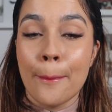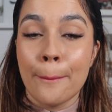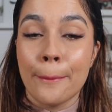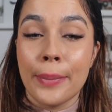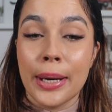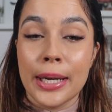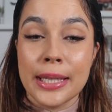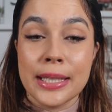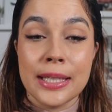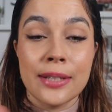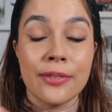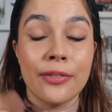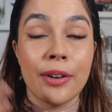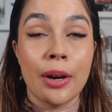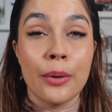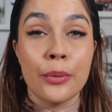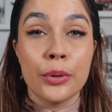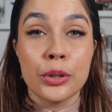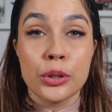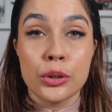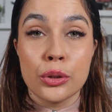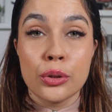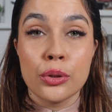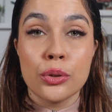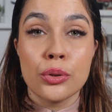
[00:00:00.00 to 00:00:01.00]
but if I
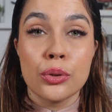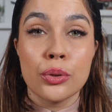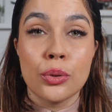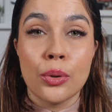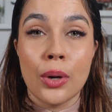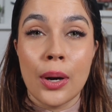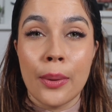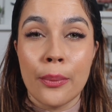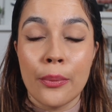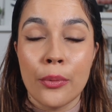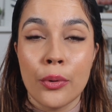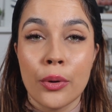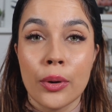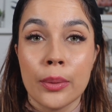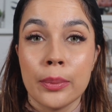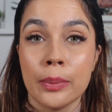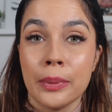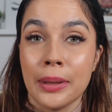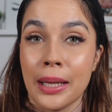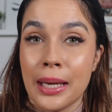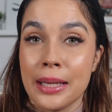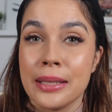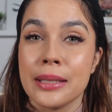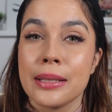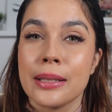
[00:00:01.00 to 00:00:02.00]
want to do a more
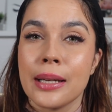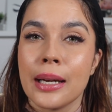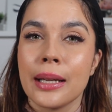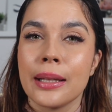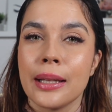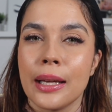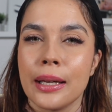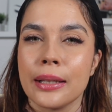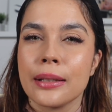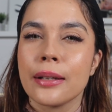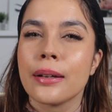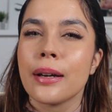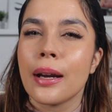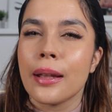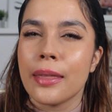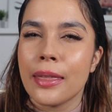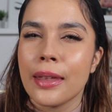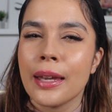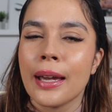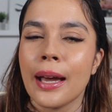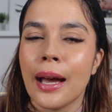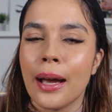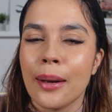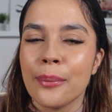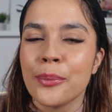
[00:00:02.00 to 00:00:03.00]
blended eyeliner, I
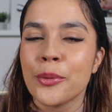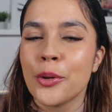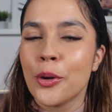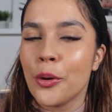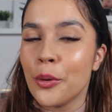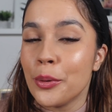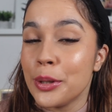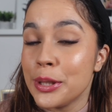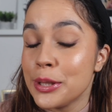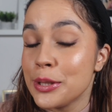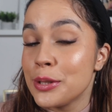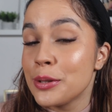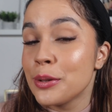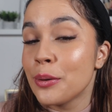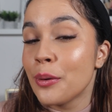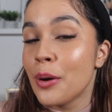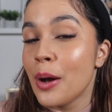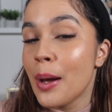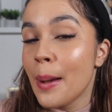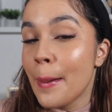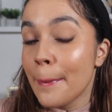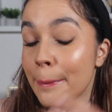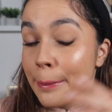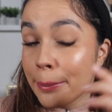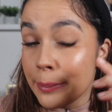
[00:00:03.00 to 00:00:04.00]
think I'm going to
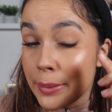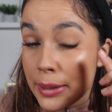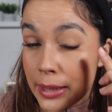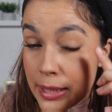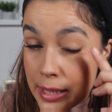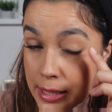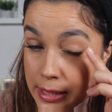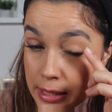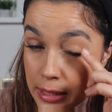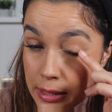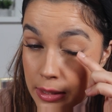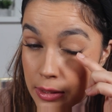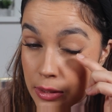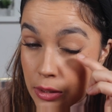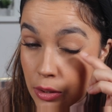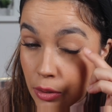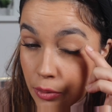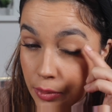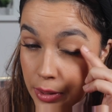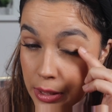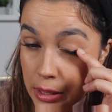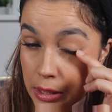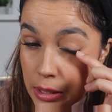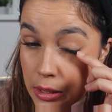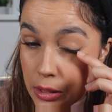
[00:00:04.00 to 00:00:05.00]
because it's
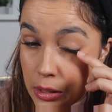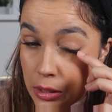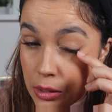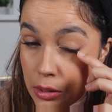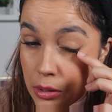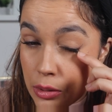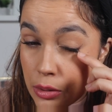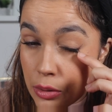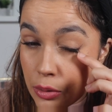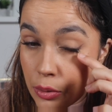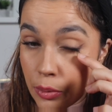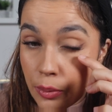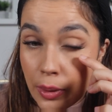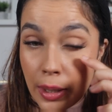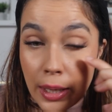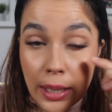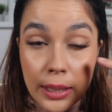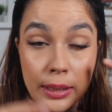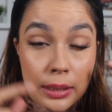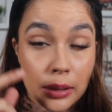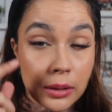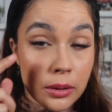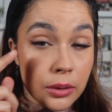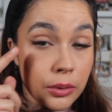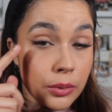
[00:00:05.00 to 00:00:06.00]
so easy to do
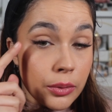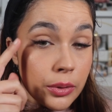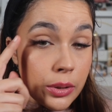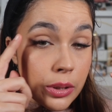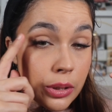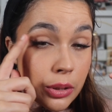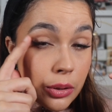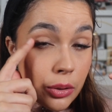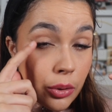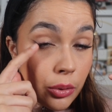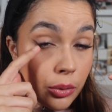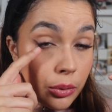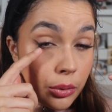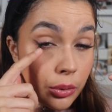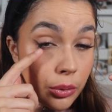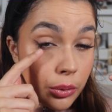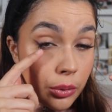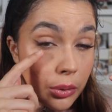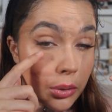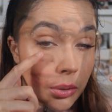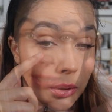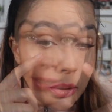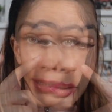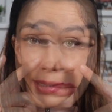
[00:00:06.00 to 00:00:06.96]
and it looks so good.